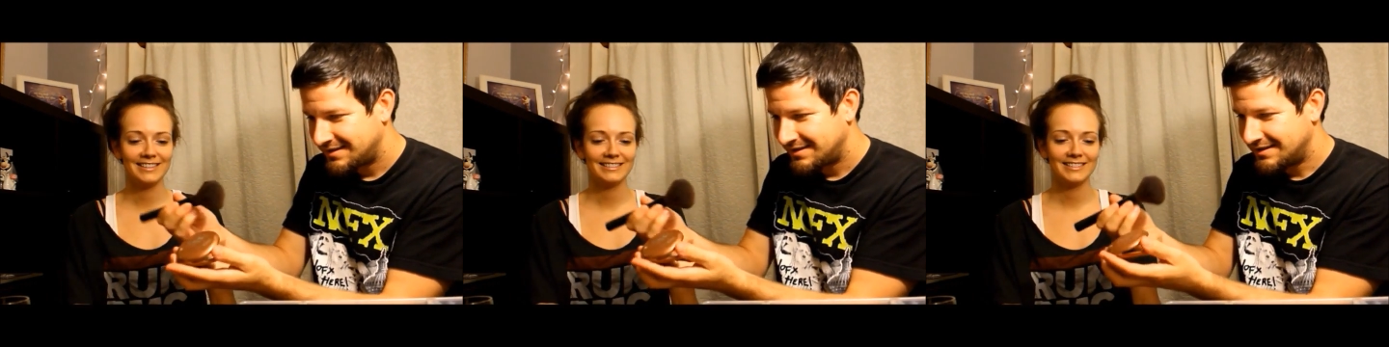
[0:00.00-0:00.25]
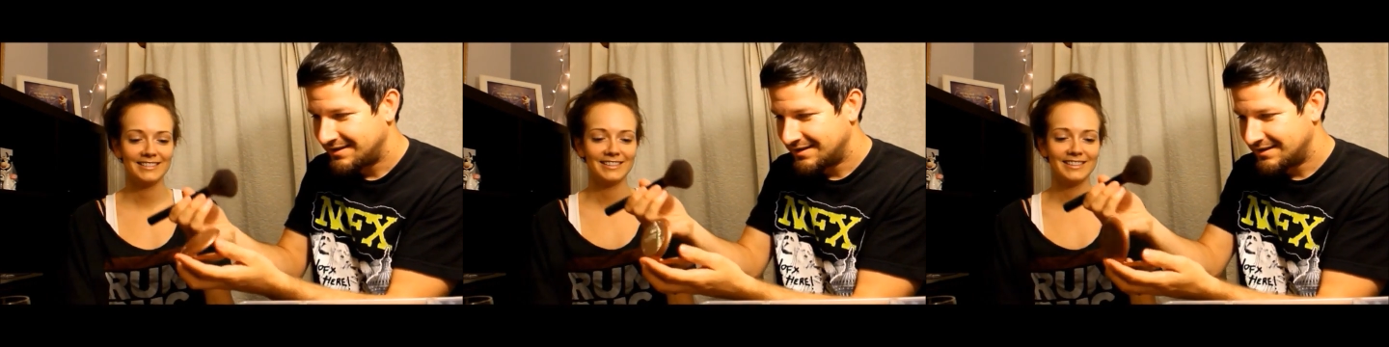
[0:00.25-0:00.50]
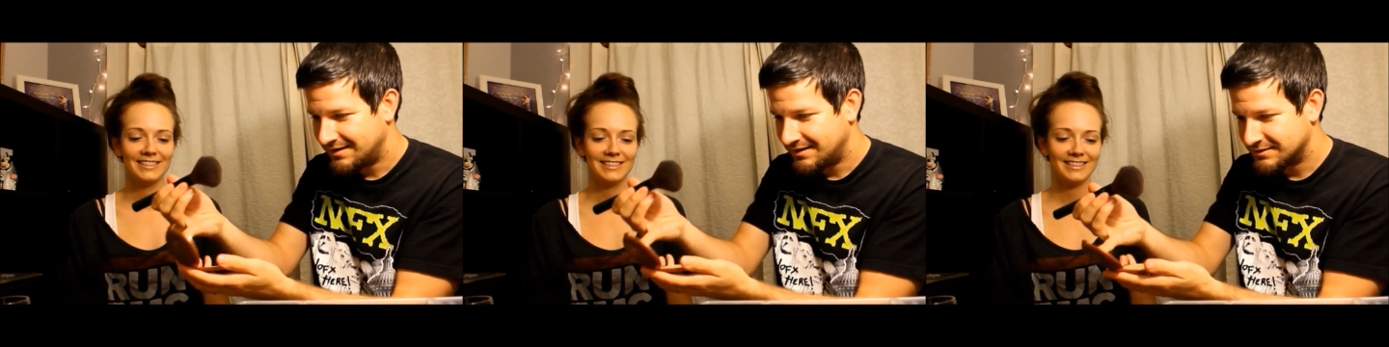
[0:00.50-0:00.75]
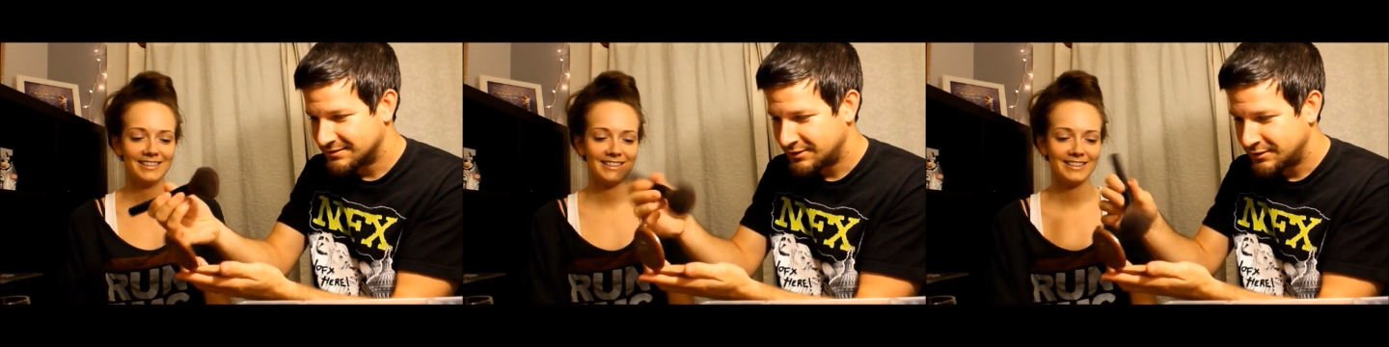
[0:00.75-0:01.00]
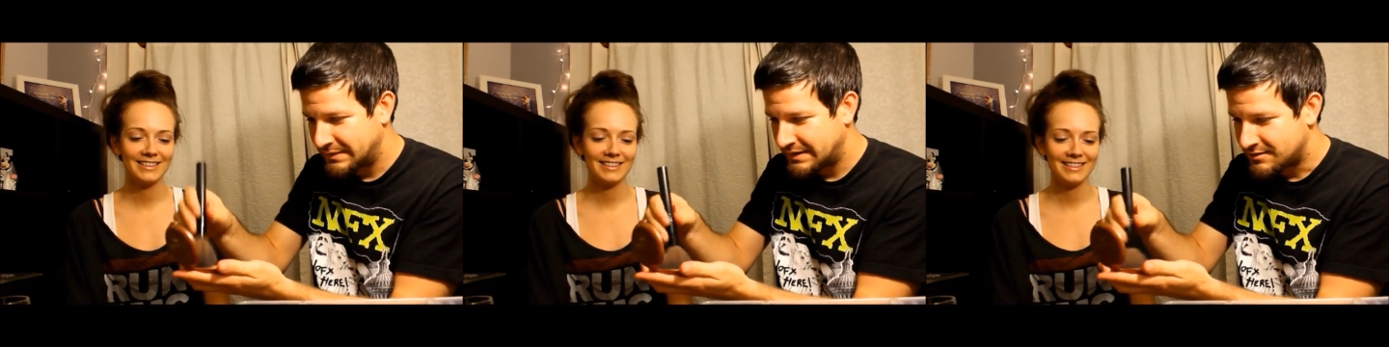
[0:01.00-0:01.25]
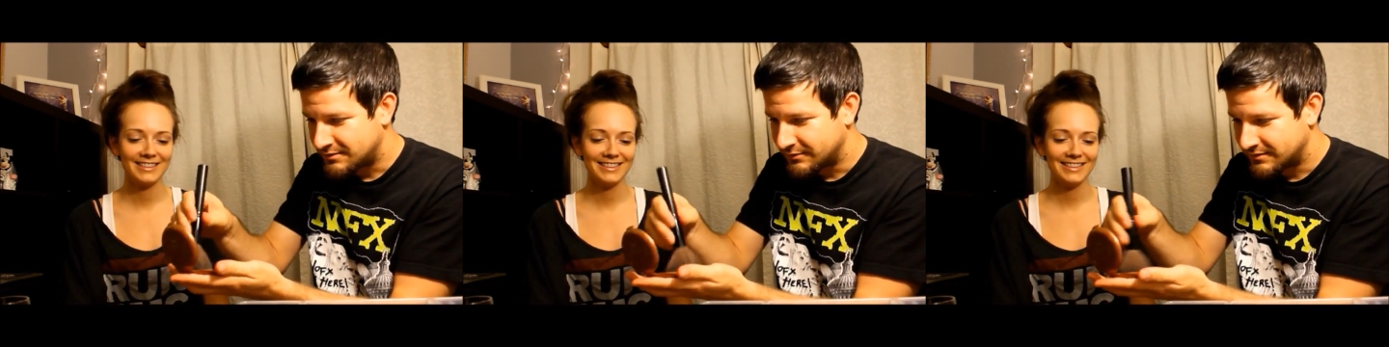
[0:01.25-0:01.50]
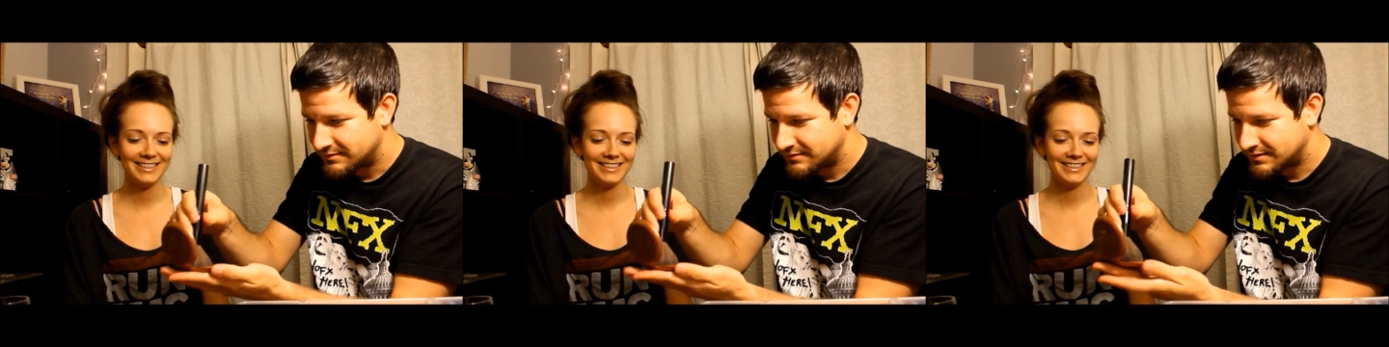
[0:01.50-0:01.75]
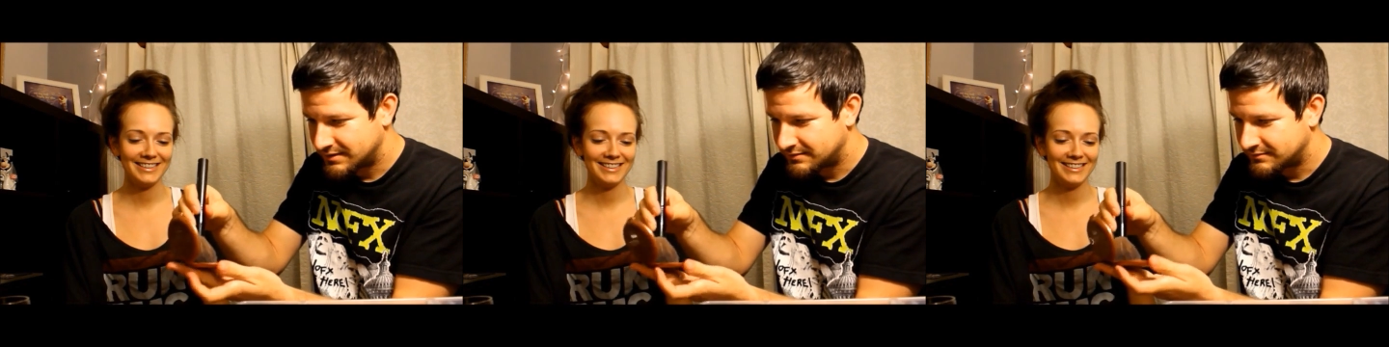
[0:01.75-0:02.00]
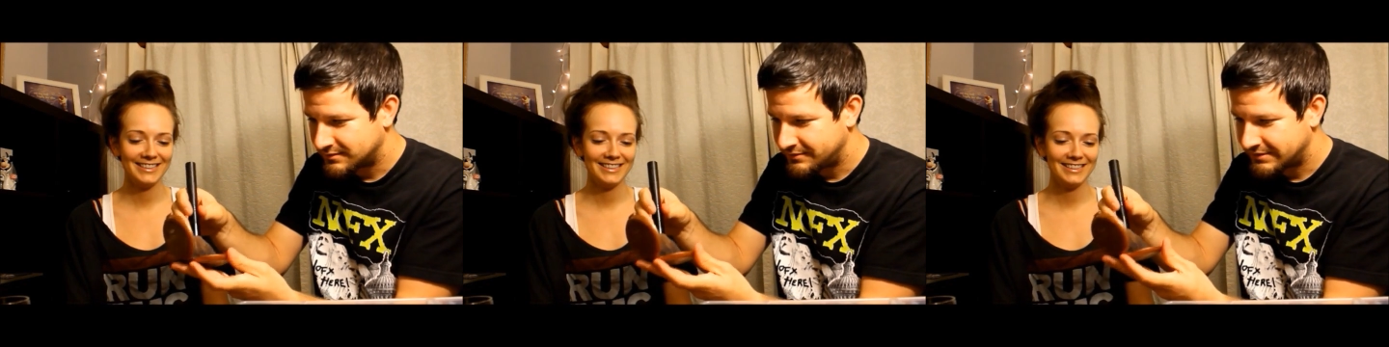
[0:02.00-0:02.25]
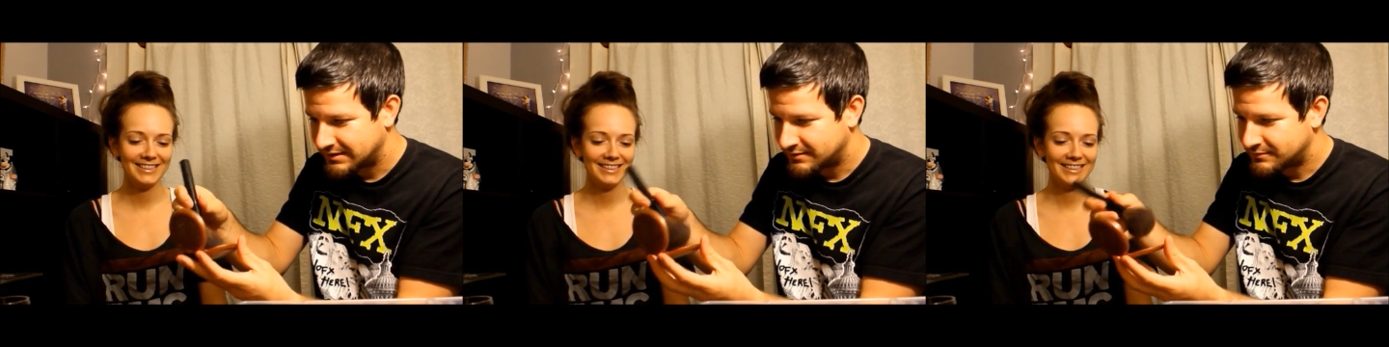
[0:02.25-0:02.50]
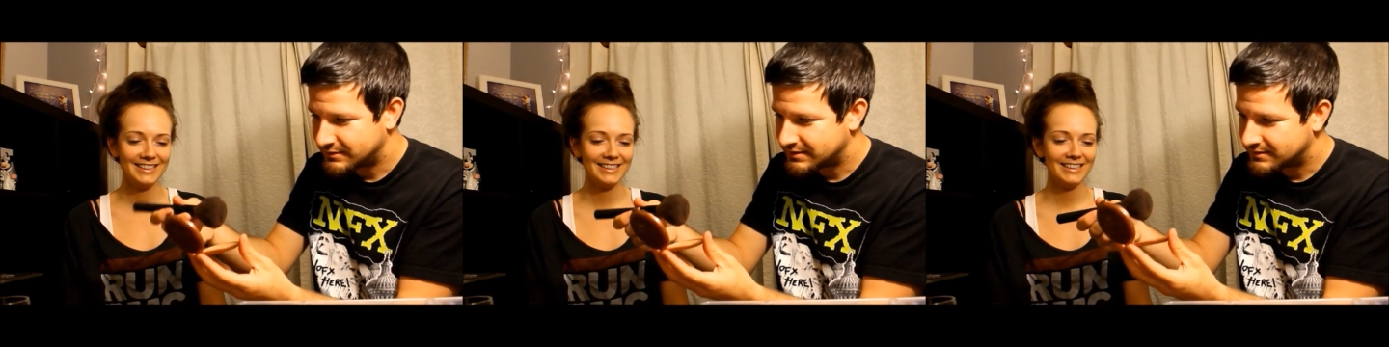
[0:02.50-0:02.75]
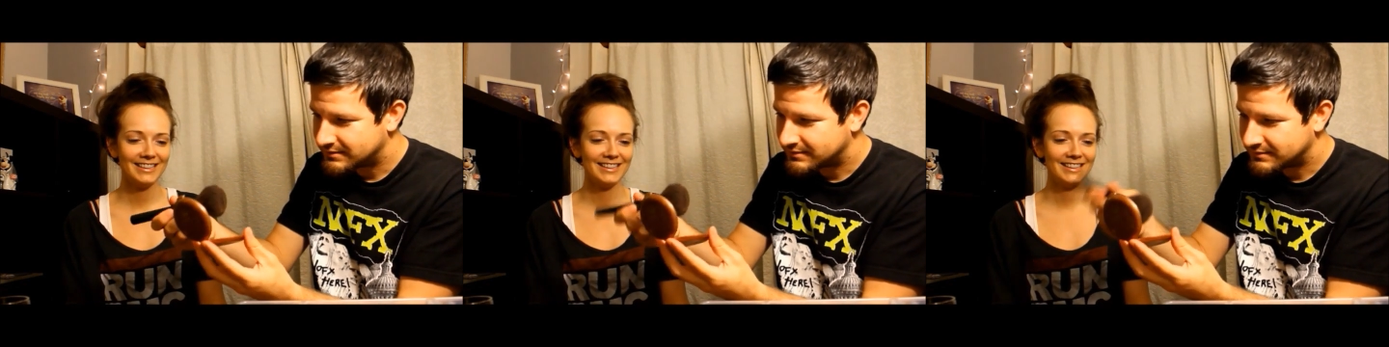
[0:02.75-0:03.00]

Speaker 1: So here we go. I don't even know what.